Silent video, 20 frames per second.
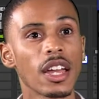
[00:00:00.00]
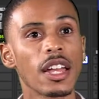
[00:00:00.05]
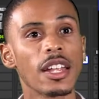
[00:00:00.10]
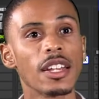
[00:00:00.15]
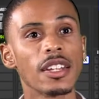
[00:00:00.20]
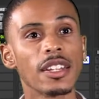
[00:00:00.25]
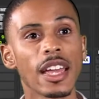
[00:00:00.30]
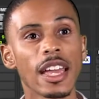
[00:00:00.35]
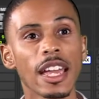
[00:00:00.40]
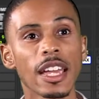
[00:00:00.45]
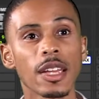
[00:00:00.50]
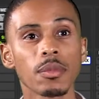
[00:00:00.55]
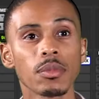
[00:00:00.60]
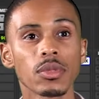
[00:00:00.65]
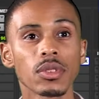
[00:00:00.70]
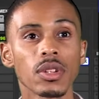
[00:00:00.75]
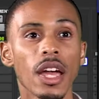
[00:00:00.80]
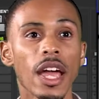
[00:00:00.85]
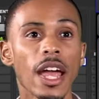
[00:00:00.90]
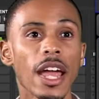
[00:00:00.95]

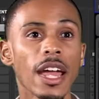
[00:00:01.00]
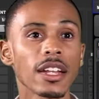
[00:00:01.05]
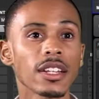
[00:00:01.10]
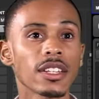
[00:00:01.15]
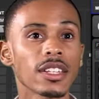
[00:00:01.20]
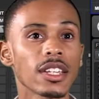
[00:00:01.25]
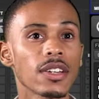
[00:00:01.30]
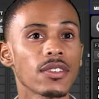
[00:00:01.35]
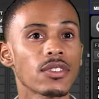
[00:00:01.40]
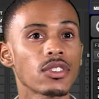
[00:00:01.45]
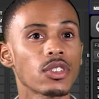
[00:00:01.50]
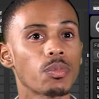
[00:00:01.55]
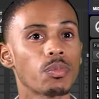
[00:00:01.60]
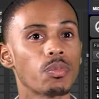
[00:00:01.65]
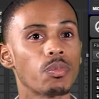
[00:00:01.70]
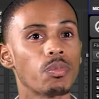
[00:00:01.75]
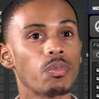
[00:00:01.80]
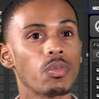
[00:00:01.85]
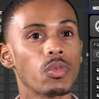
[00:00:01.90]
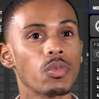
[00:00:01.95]
names, and gives
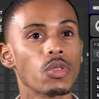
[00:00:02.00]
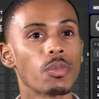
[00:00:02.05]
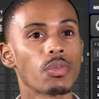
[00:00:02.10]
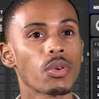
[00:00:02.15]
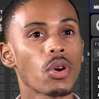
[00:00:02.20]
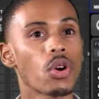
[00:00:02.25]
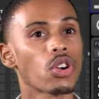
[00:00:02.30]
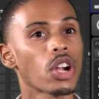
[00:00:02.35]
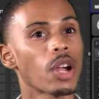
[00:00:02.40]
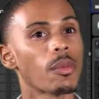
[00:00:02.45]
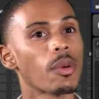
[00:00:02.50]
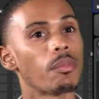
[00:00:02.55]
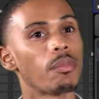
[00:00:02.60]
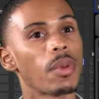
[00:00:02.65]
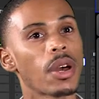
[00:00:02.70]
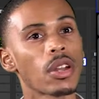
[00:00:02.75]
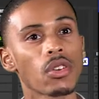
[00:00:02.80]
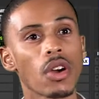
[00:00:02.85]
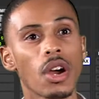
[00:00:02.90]
the program a better